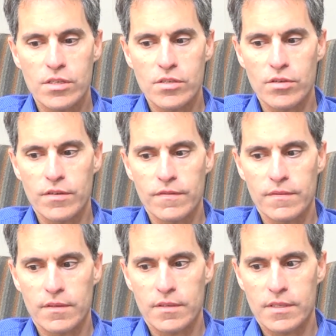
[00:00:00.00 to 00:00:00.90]
to sort of
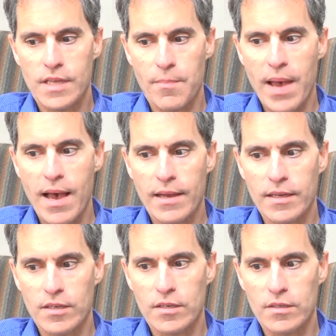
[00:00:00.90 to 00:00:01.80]
step back,
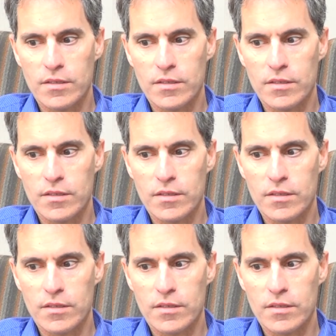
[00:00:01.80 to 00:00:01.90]
and